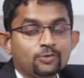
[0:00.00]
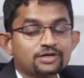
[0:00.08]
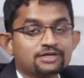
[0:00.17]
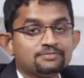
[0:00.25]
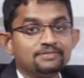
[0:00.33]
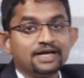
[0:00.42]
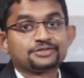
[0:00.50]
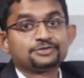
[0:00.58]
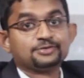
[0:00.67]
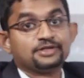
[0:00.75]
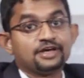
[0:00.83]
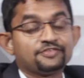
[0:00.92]
Welcome back
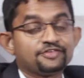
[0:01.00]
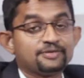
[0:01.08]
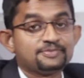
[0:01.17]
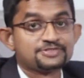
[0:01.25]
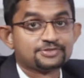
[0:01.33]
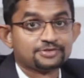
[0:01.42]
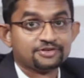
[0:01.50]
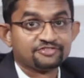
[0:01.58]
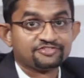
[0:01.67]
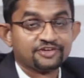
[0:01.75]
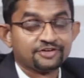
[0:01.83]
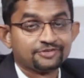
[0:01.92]
to another episode on
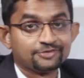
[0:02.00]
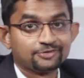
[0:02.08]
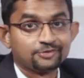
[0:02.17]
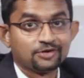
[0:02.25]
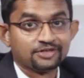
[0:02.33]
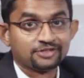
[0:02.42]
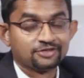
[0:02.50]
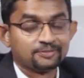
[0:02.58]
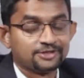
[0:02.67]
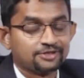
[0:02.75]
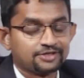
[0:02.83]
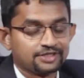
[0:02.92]
Front Row on
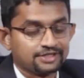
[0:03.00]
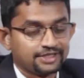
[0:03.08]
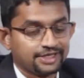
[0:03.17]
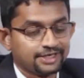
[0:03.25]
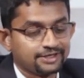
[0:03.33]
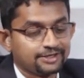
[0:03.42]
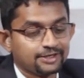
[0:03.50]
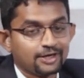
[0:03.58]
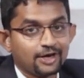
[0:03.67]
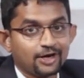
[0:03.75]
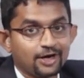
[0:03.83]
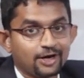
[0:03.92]

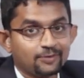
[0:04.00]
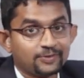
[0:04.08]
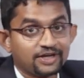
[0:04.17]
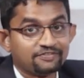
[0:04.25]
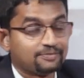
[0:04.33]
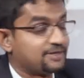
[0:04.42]
Economy.lk. We have the